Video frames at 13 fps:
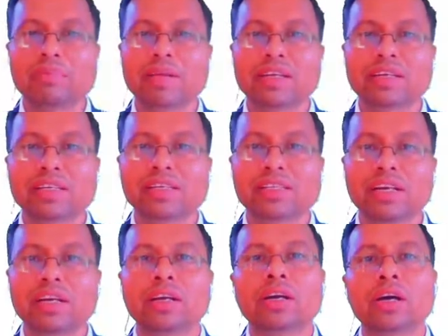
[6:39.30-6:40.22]
be
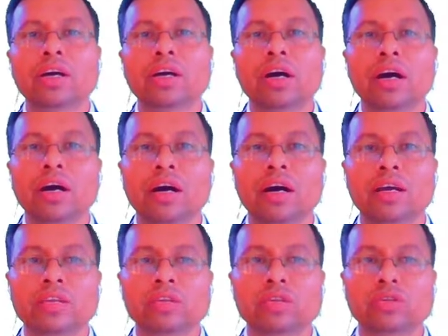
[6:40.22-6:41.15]
interested
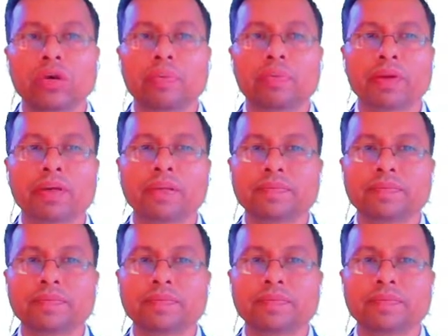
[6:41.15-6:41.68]
in your topic.